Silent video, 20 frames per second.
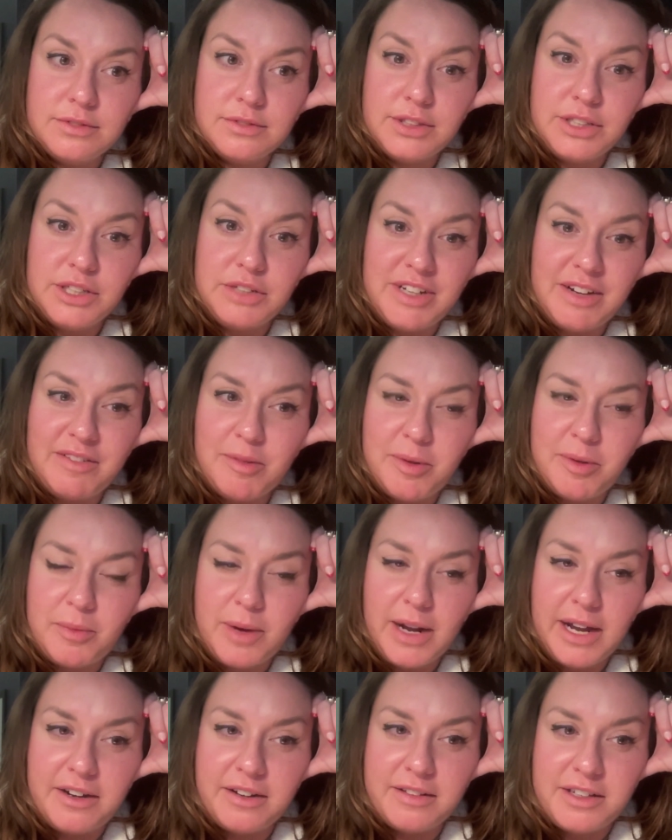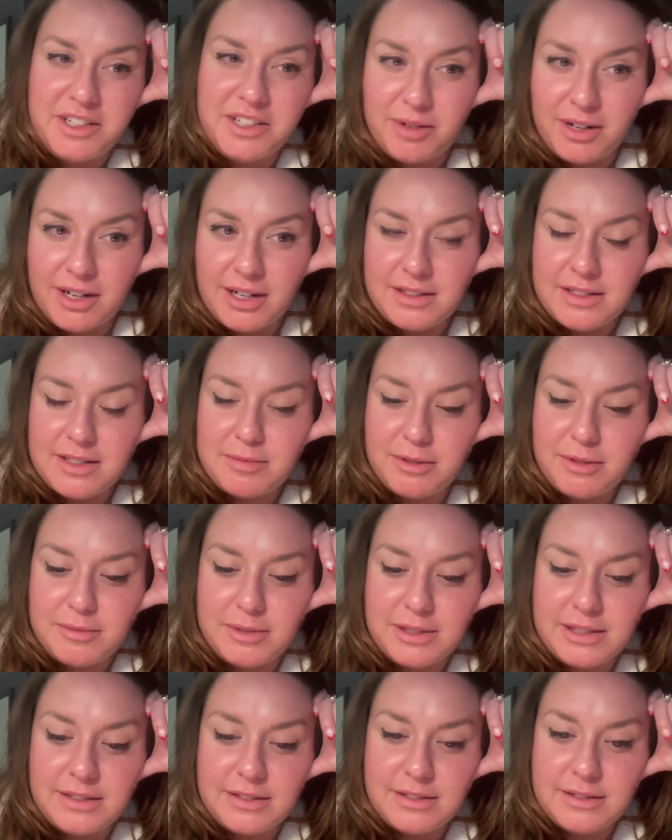You've never been whiter than you are in this
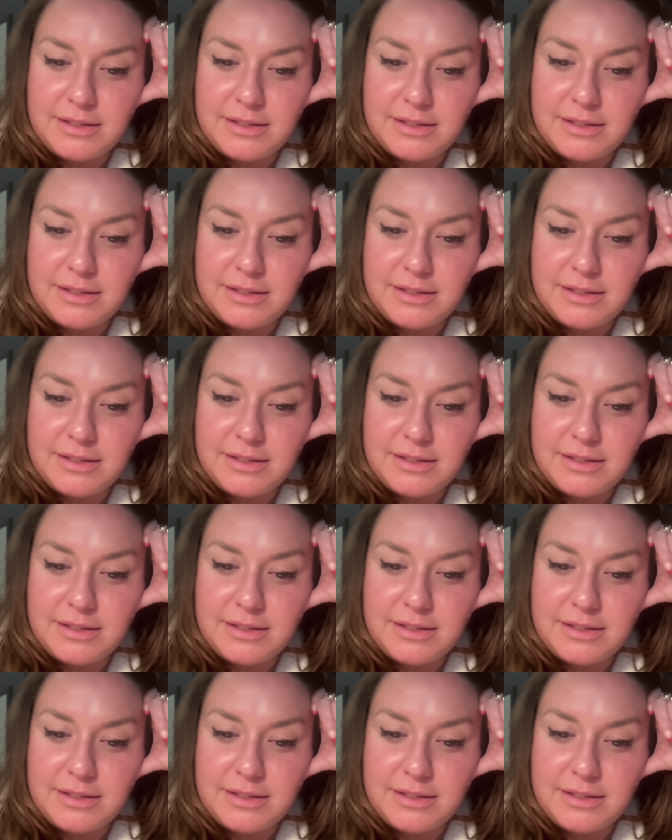moment.